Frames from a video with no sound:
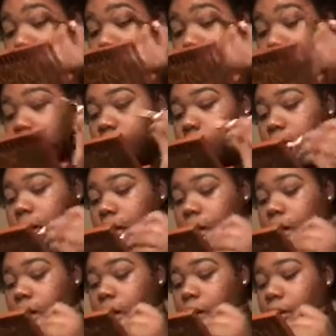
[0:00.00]
in here
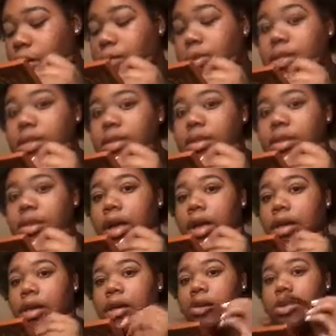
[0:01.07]
with this
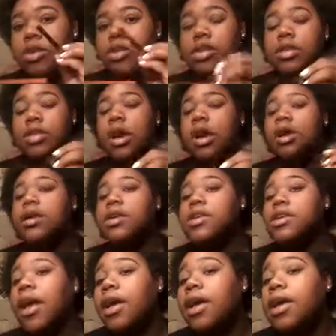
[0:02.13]
color. Since this color
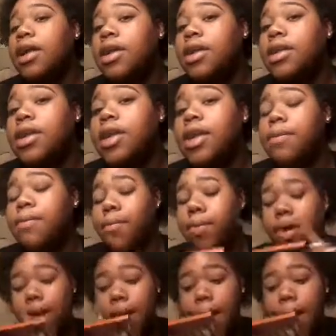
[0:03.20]
is like a deep